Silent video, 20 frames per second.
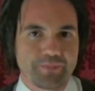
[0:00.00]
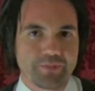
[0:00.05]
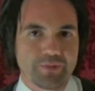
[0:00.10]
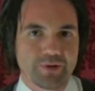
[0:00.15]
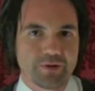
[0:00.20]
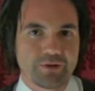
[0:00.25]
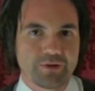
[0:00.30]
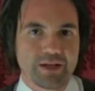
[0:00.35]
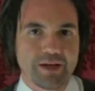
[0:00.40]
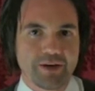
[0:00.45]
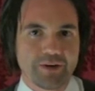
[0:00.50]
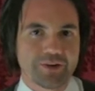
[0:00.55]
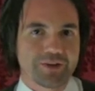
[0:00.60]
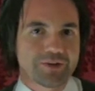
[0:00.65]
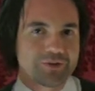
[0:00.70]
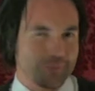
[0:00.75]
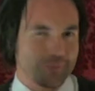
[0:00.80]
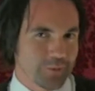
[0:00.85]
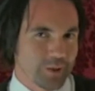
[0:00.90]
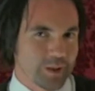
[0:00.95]
You know,
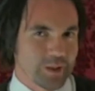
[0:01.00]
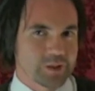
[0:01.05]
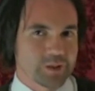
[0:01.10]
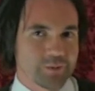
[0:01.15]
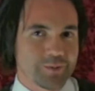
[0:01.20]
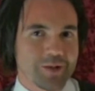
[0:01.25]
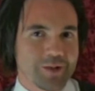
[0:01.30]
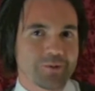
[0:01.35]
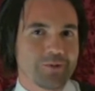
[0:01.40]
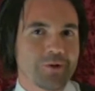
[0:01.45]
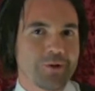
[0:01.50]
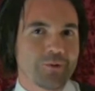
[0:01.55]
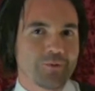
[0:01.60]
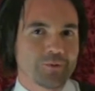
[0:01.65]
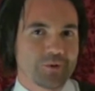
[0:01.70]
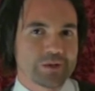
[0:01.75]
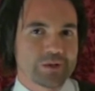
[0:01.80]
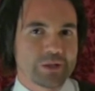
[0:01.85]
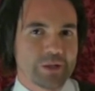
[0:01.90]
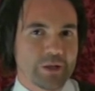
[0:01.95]
anarchism really is about
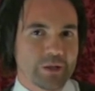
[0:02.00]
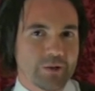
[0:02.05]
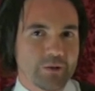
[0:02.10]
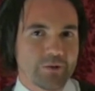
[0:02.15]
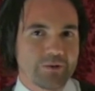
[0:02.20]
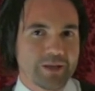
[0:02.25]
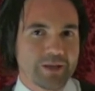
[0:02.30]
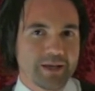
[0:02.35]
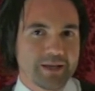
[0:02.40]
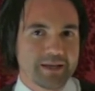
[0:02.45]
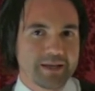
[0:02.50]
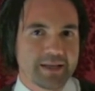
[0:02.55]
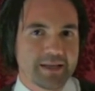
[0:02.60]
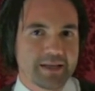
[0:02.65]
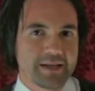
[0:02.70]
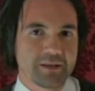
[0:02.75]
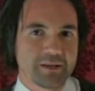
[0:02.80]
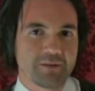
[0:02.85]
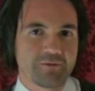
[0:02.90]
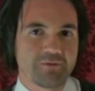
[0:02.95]
first letting go of the
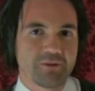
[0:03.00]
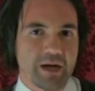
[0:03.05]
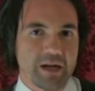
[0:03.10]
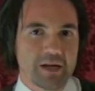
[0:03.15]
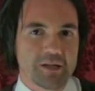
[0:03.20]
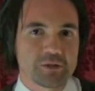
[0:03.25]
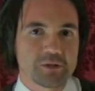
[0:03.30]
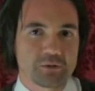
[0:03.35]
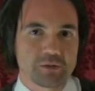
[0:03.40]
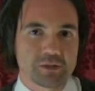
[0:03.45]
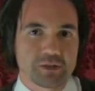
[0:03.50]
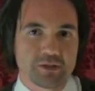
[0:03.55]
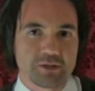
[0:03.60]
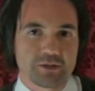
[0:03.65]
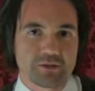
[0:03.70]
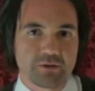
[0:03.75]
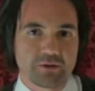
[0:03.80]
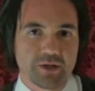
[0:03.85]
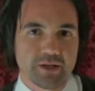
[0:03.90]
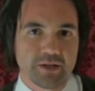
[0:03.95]
idea that violence
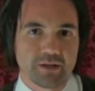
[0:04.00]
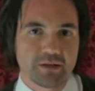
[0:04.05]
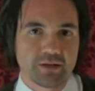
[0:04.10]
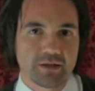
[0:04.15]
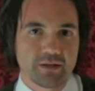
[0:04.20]
was free.